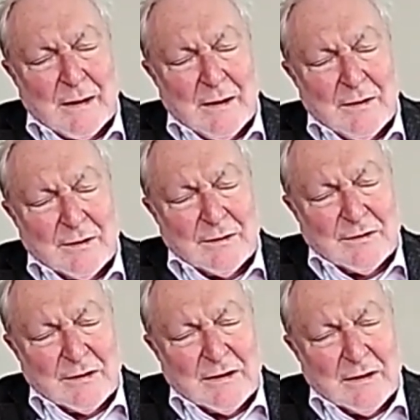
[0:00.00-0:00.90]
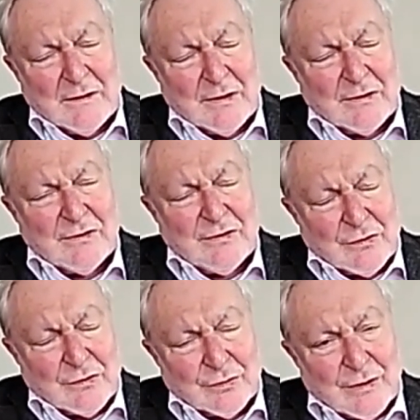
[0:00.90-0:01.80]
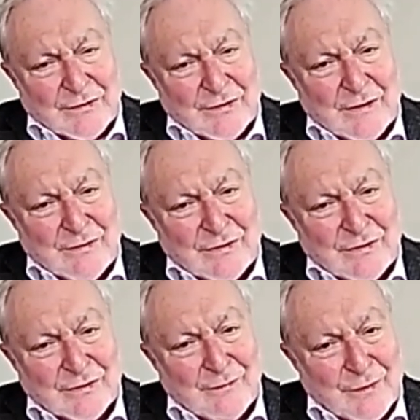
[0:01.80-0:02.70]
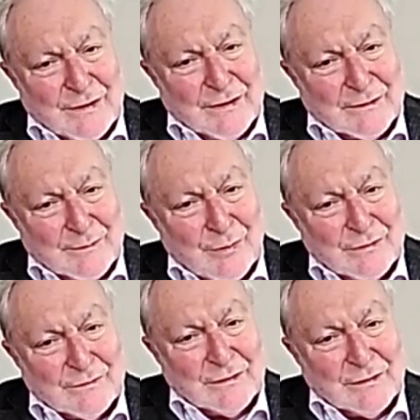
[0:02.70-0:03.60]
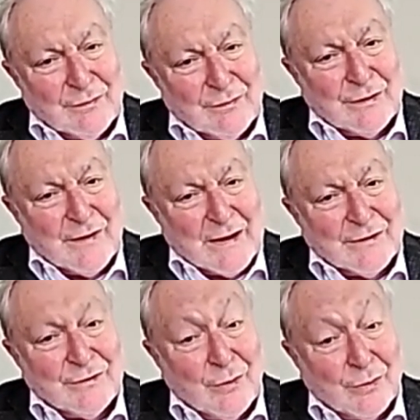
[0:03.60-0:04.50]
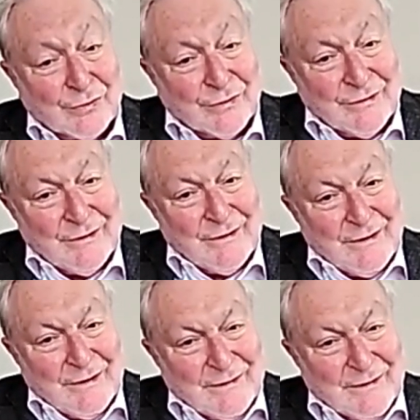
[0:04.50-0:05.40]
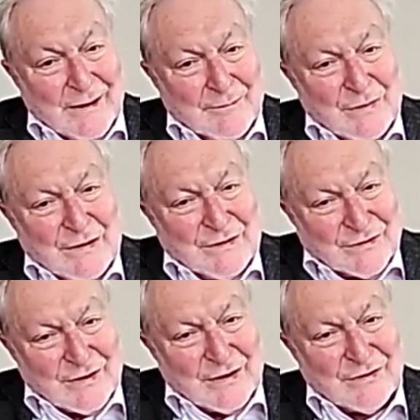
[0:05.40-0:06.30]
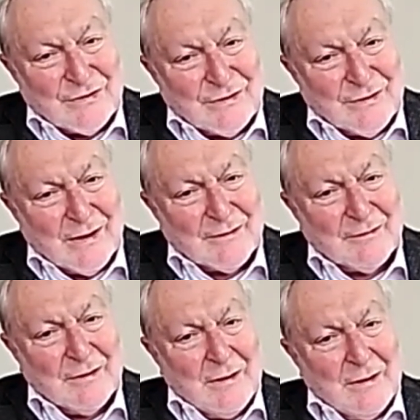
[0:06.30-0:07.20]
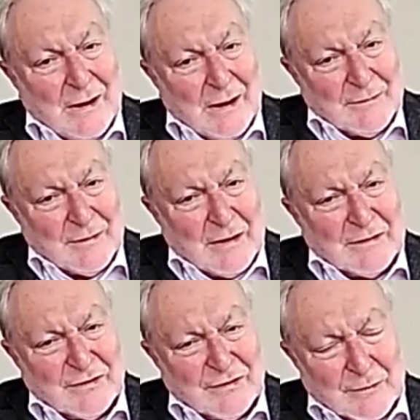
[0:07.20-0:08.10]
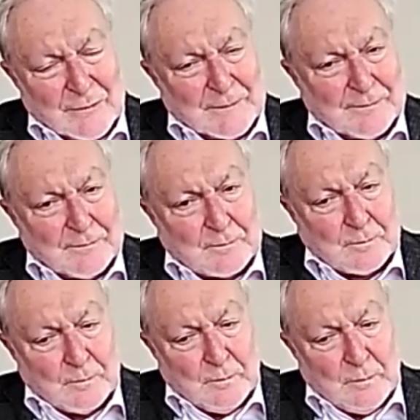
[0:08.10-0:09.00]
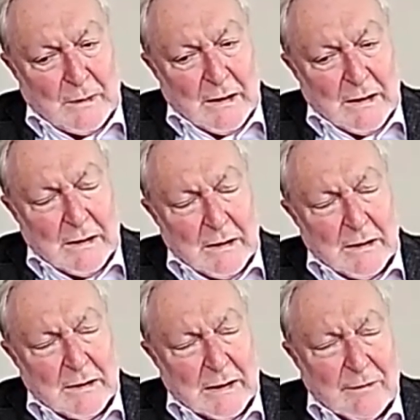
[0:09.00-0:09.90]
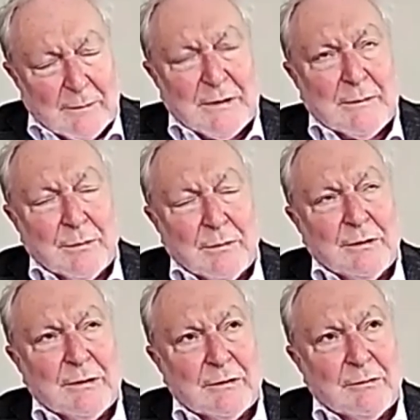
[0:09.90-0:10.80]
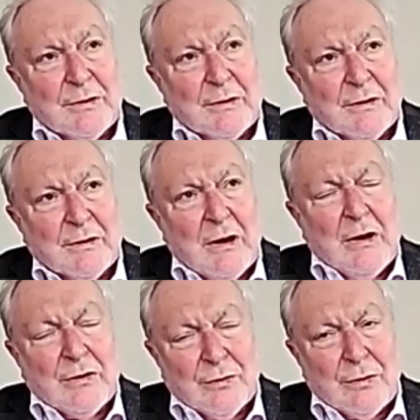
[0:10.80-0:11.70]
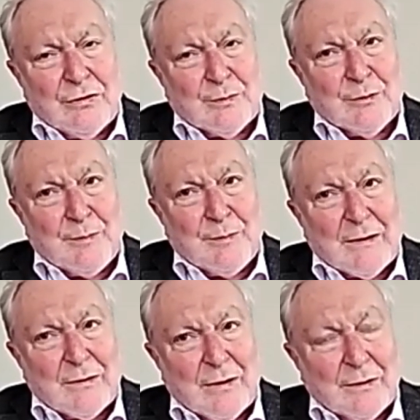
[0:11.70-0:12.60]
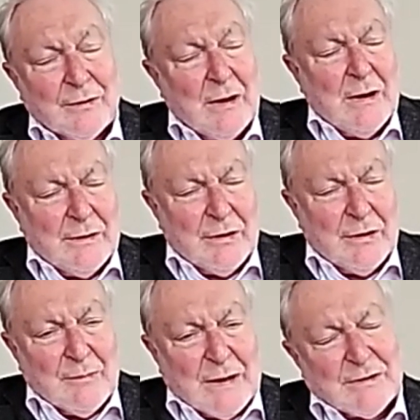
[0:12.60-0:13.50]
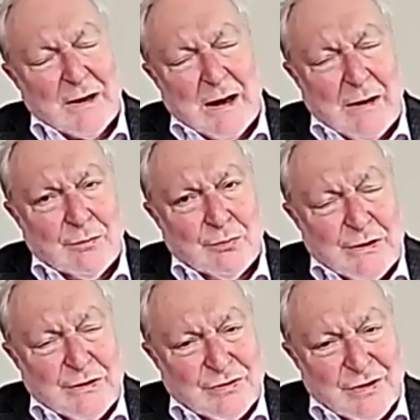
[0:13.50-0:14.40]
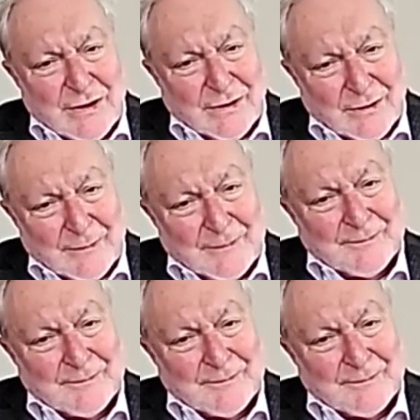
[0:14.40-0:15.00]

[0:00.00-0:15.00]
the social care services are free at the point of delivery. They are not. They're means tested, and so clever people with a knowledgeable background, no matter how rich they are,